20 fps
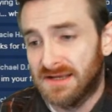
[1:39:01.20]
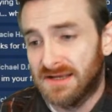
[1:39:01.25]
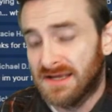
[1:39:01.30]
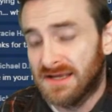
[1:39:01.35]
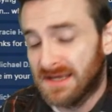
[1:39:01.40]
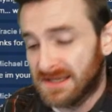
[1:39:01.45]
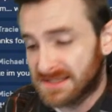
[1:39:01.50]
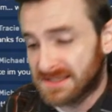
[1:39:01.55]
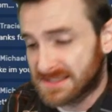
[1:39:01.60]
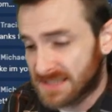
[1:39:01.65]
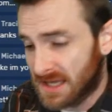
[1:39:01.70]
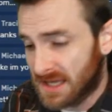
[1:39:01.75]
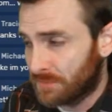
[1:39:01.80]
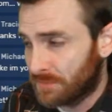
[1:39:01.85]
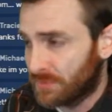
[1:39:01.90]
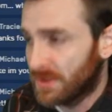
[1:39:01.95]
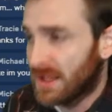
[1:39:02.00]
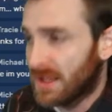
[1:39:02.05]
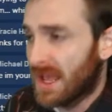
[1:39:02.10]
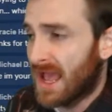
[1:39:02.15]
hit us
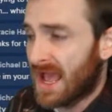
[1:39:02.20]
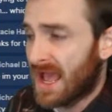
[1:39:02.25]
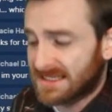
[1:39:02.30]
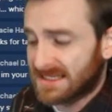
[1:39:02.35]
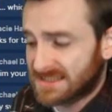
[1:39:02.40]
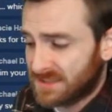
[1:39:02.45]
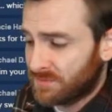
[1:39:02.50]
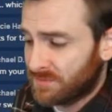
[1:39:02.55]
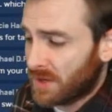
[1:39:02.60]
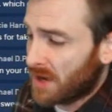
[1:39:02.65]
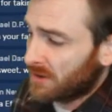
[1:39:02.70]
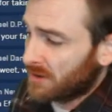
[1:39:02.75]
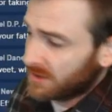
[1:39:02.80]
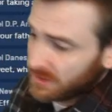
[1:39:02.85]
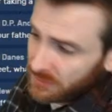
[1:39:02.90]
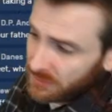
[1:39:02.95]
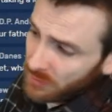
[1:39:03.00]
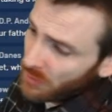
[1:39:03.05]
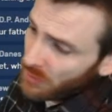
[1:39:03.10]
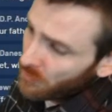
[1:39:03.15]
up, ask about
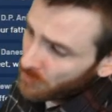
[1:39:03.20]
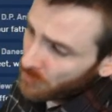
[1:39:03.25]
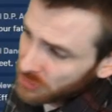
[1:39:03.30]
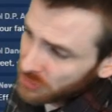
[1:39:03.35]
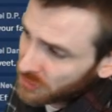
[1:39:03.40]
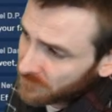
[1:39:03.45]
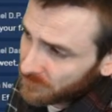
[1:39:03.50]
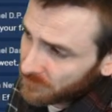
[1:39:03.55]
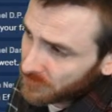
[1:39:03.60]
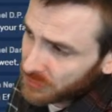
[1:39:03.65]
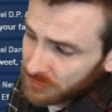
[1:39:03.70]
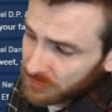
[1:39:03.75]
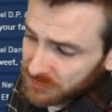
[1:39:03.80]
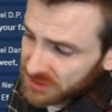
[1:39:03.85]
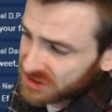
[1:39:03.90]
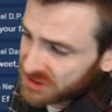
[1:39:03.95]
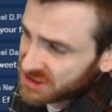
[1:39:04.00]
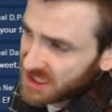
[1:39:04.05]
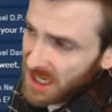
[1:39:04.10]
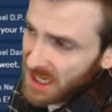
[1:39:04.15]
it. We'll look for you in
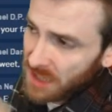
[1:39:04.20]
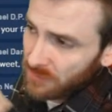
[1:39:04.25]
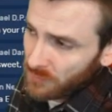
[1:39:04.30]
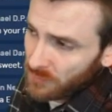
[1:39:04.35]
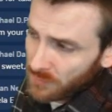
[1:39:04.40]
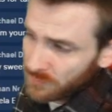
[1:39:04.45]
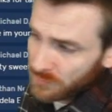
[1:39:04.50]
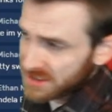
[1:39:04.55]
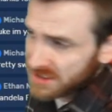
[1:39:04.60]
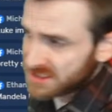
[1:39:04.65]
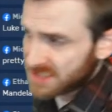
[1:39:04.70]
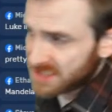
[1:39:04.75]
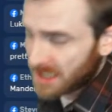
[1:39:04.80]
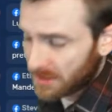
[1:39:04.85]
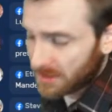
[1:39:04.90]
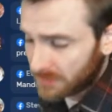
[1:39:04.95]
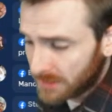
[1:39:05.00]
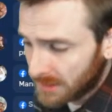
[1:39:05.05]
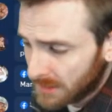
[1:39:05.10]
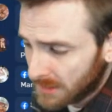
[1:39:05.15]
the chat. We'll reach
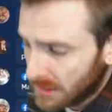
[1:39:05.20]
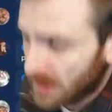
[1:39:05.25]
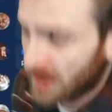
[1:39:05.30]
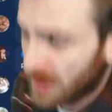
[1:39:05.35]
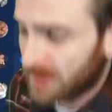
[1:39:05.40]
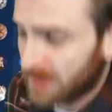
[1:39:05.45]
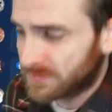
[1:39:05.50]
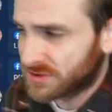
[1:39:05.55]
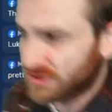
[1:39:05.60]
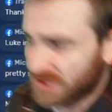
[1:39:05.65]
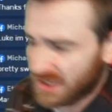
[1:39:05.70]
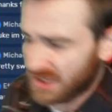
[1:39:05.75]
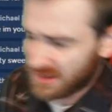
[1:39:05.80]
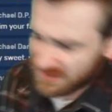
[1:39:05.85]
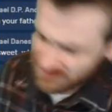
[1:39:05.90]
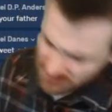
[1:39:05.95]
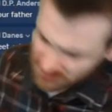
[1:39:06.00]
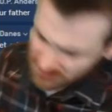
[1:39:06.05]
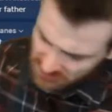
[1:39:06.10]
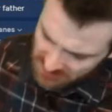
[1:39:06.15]
out. So yeah,
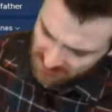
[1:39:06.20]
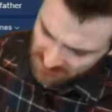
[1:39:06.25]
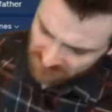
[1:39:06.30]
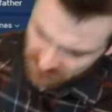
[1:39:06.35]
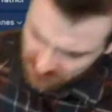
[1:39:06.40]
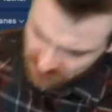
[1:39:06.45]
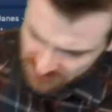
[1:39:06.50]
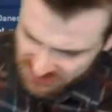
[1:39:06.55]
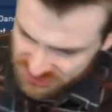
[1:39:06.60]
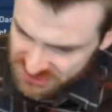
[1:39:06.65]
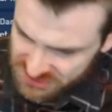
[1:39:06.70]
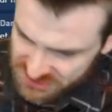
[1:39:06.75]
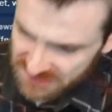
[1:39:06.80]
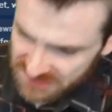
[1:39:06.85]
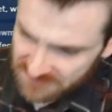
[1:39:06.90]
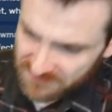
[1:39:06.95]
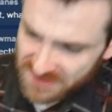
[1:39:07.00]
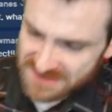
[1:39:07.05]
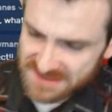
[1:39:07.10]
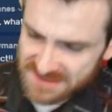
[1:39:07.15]
if you're interested in
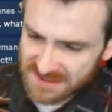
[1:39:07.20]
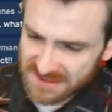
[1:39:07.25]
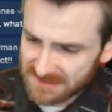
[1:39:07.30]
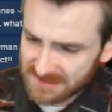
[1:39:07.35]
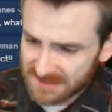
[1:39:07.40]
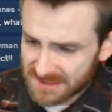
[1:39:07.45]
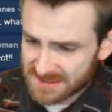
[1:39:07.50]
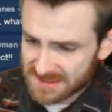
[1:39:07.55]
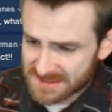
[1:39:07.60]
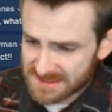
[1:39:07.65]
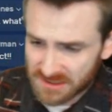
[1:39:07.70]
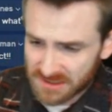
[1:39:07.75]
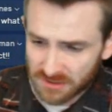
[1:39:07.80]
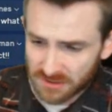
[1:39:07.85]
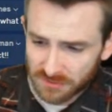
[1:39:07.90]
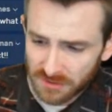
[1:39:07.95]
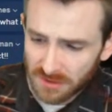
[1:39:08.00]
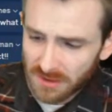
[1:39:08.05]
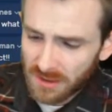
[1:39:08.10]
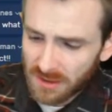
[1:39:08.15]
investing, let us know.
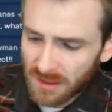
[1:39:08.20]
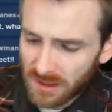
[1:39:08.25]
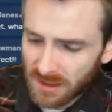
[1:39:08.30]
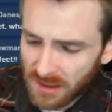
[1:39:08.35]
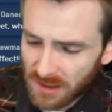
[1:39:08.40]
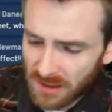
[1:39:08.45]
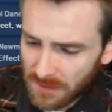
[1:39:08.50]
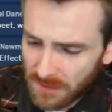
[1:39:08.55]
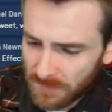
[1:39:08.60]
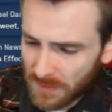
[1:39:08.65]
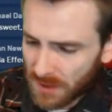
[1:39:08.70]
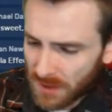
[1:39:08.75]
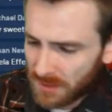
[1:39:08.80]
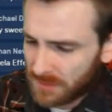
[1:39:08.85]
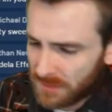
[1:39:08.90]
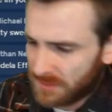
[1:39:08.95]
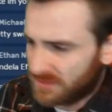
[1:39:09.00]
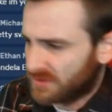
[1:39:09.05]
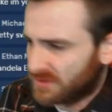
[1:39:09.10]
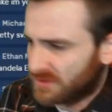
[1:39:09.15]

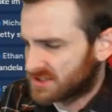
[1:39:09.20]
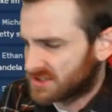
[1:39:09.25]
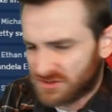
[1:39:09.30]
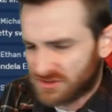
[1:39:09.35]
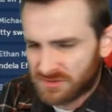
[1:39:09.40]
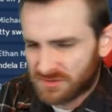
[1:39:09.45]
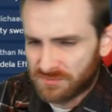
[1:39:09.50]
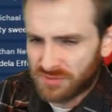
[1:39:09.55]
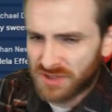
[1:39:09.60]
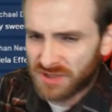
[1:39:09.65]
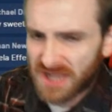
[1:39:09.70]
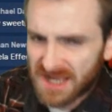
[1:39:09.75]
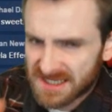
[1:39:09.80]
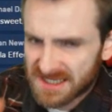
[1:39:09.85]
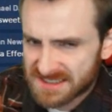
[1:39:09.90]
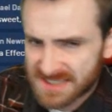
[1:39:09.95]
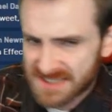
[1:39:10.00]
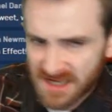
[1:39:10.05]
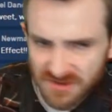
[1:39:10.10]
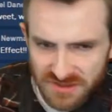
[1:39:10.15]
There's certain
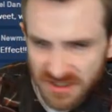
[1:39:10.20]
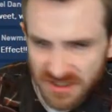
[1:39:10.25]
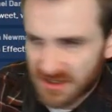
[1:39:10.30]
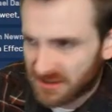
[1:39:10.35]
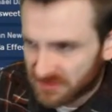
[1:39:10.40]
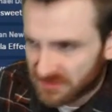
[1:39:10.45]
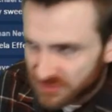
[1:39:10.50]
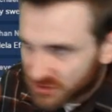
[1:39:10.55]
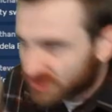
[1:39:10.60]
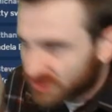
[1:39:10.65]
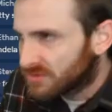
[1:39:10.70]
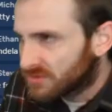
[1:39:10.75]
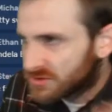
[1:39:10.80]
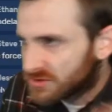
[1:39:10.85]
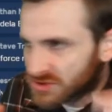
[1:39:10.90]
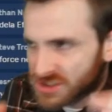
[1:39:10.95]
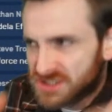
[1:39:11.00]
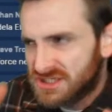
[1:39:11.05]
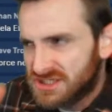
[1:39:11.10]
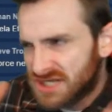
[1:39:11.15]
plans out there. You
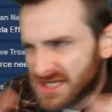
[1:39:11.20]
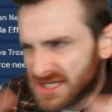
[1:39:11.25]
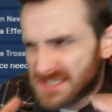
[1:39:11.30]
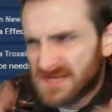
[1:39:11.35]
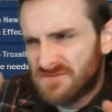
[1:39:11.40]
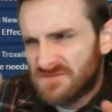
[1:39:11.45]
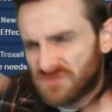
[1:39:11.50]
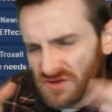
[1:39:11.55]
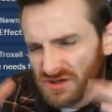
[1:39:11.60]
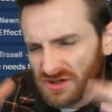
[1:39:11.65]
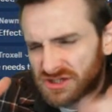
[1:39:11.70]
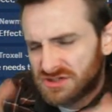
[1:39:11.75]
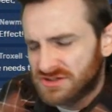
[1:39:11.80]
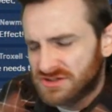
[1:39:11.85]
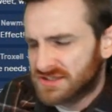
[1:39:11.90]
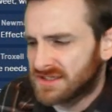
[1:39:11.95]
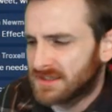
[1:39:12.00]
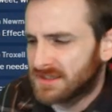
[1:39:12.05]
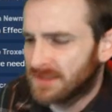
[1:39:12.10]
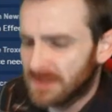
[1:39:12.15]
just if you're
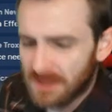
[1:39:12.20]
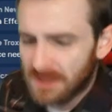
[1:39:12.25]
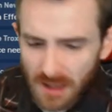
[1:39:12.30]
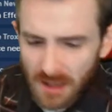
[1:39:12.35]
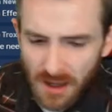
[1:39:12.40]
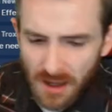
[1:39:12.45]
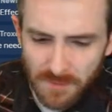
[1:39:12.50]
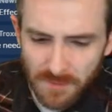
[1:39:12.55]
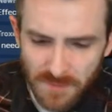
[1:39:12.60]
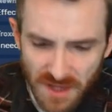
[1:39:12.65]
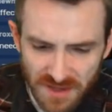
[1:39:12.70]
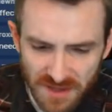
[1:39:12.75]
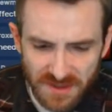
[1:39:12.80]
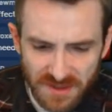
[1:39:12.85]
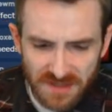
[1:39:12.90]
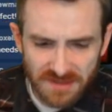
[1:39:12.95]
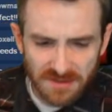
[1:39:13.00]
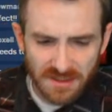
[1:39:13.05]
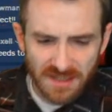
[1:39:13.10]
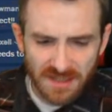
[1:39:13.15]
interested. And
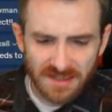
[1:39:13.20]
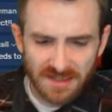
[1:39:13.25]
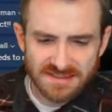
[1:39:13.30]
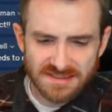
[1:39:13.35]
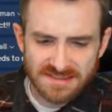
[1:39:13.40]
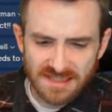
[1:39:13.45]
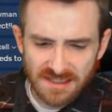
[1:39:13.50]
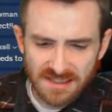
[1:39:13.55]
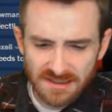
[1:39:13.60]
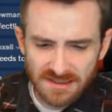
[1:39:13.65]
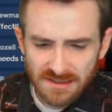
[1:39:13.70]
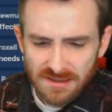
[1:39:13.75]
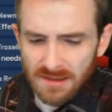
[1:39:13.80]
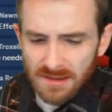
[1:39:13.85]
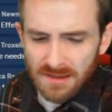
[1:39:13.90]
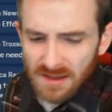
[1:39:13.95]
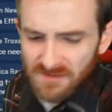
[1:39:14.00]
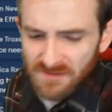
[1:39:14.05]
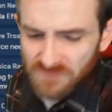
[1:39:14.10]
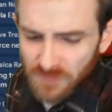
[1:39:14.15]
then, like I said,
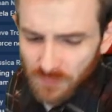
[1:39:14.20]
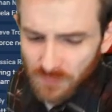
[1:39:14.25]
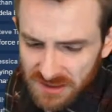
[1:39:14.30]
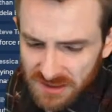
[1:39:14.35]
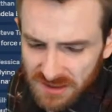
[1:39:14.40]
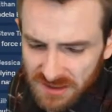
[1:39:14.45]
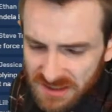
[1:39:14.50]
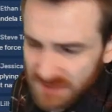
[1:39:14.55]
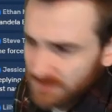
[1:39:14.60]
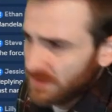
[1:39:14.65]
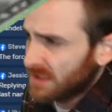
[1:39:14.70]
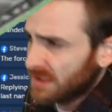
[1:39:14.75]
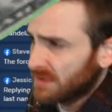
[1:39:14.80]
if you want to keep making